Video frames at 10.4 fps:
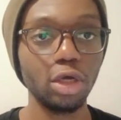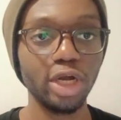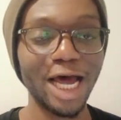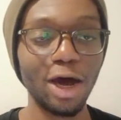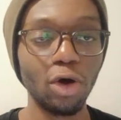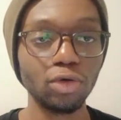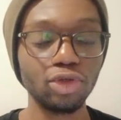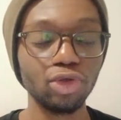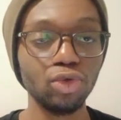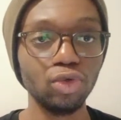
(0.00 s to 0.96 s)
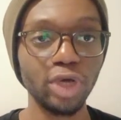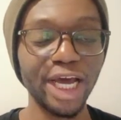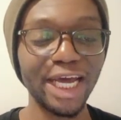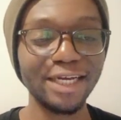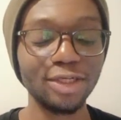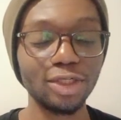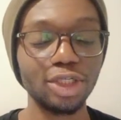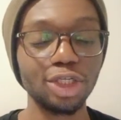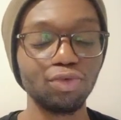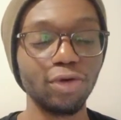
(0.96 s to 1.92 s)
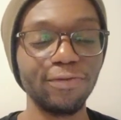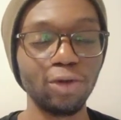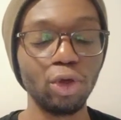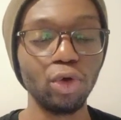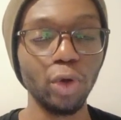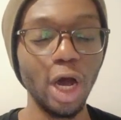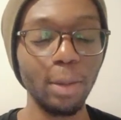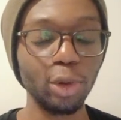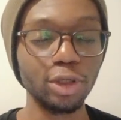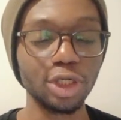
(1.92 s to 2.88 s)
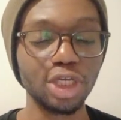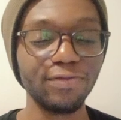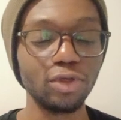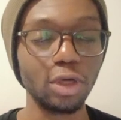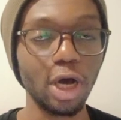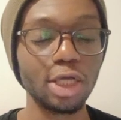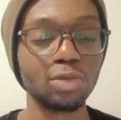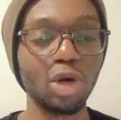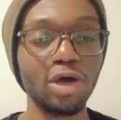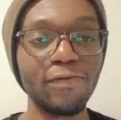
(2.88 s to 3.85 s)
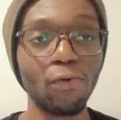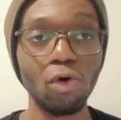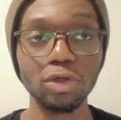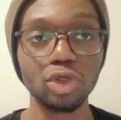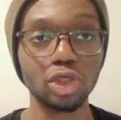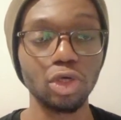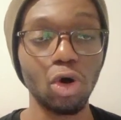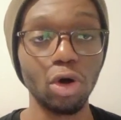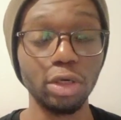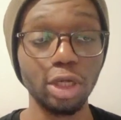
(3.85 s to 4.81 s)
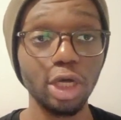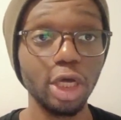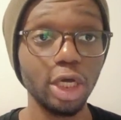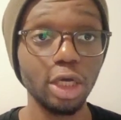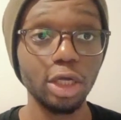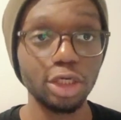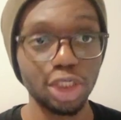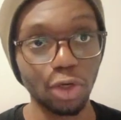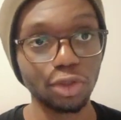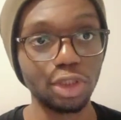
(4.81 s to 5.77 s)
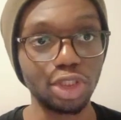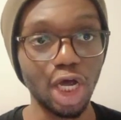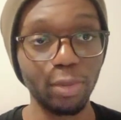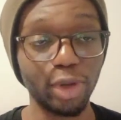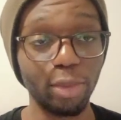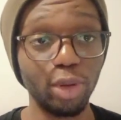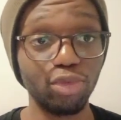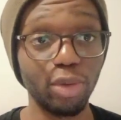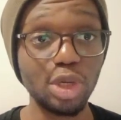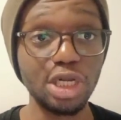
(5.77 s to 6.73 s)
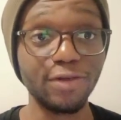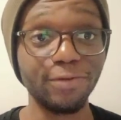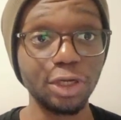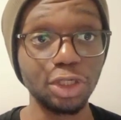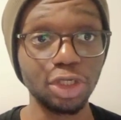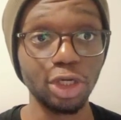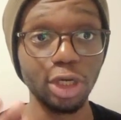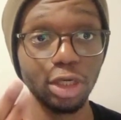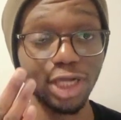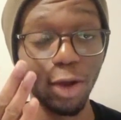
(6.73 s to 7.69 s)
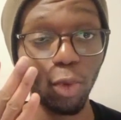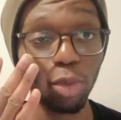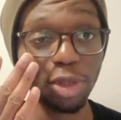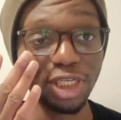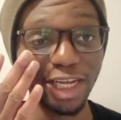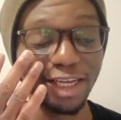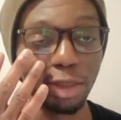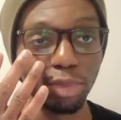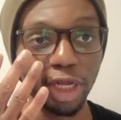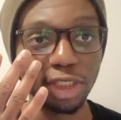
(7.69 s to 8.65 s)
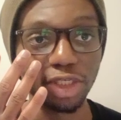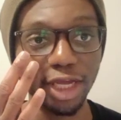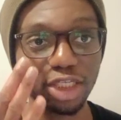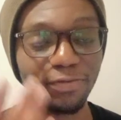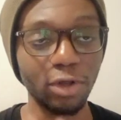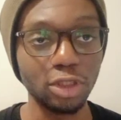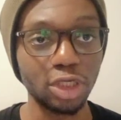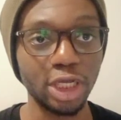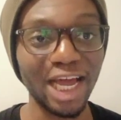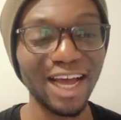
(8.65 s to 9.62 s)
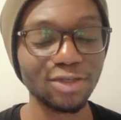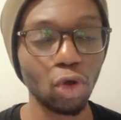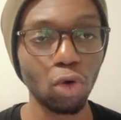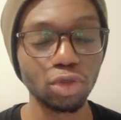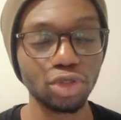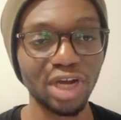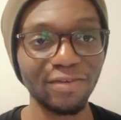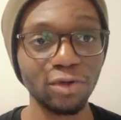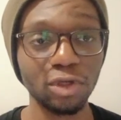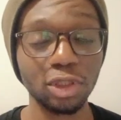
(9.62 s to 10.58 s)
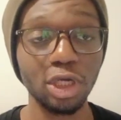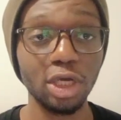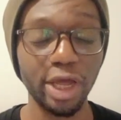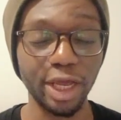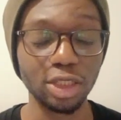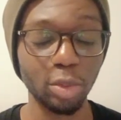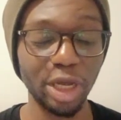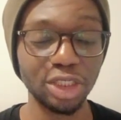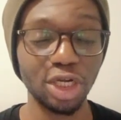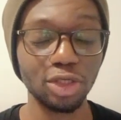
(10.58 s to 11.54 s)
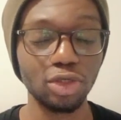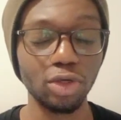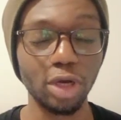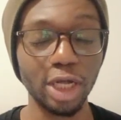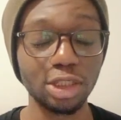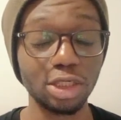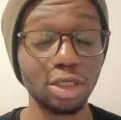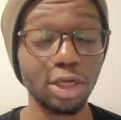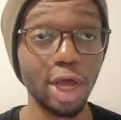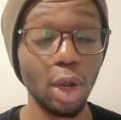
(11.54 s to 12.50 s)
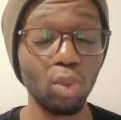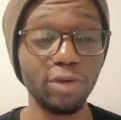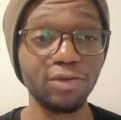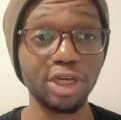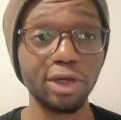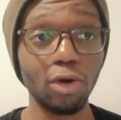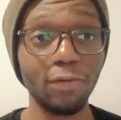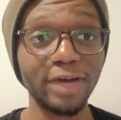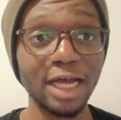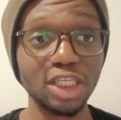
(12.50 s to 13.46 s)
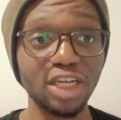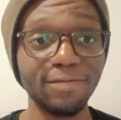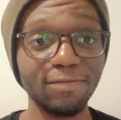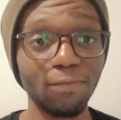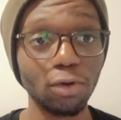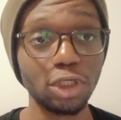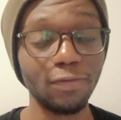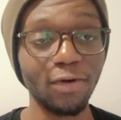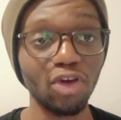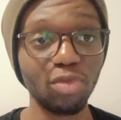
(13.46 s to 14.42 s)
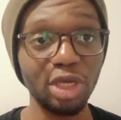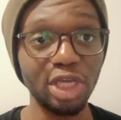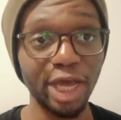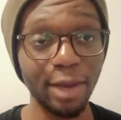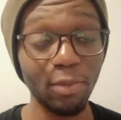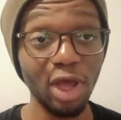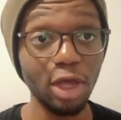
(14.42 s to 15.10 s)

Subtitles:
Now, to end this review, I'm going to give you guys my thoughts on Chelsea's upcoming Premier League fixture that will be taking place next Thursday at Old Trafford against Manchester United, with kickoff at 7:45 p.m.